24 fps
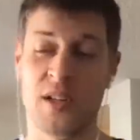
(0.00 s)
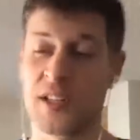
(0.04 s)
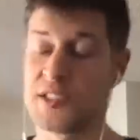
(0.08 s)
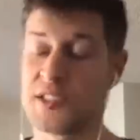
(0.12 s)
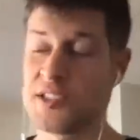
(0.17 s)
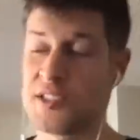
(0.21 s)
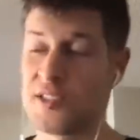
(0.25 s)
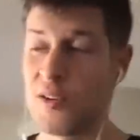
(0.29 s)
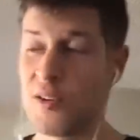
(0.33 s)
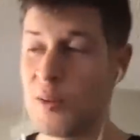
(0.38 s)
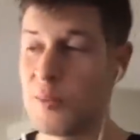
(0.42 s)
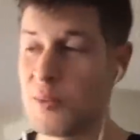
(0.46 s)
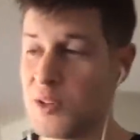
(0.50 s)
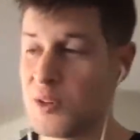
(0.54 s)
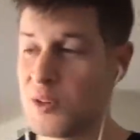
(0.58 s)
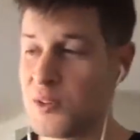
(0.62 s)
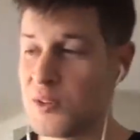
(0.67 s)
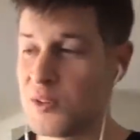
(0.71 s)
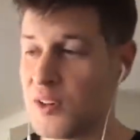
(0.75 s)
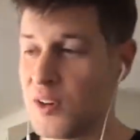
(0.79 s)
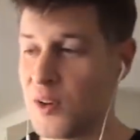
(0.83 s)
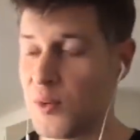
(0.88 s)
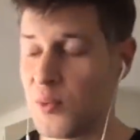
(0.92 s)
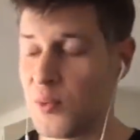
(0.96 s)
So I mean,
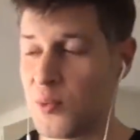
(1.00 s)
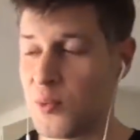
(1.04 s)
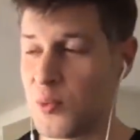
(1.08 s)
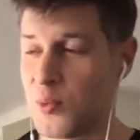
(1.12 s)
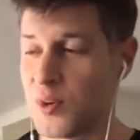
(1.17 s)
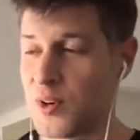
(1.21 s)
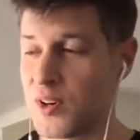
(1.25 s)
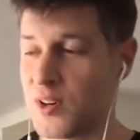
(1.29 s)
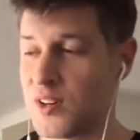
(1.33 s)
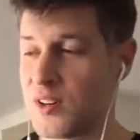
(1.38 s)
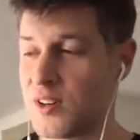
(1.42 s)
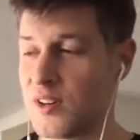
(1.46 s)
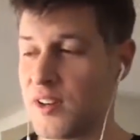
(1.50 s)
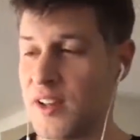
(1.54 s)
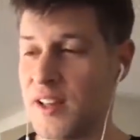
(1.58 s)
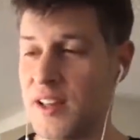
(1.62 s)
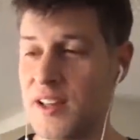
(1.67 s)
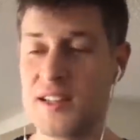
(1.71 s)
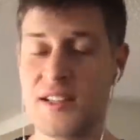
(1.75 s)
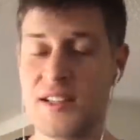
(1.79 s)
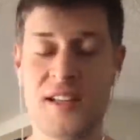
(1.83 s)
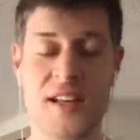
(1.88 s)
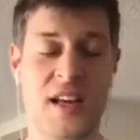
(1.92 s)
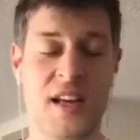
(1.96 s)
you know, we're
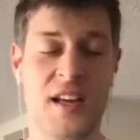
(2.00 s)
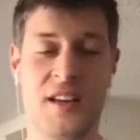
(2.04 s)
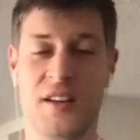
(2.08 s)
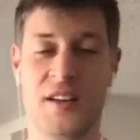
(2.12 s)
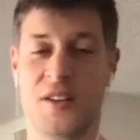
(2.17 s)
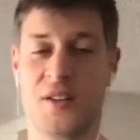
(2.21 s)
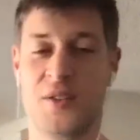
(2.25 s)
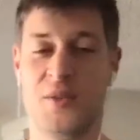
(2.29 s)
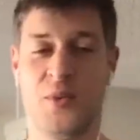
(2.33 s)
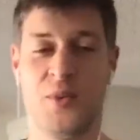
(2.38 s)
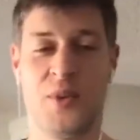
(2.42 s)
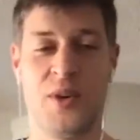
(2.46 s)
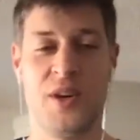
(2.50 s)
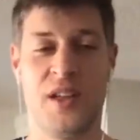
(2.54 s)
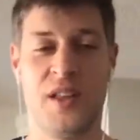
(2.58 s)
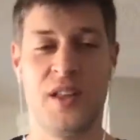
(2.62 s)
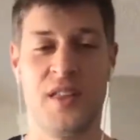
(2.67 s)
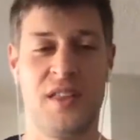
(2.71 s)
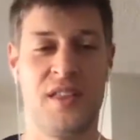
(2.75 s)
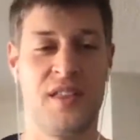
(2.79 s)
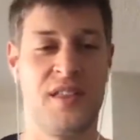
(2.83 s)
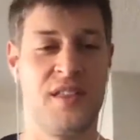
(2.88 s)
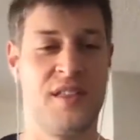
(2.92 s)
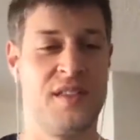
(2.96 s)
inundated
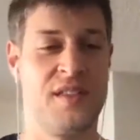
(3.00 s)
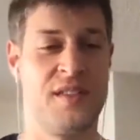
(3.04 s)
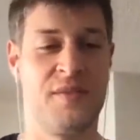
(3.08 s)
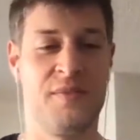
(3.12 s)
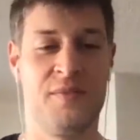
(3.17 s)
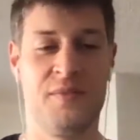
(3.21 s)
with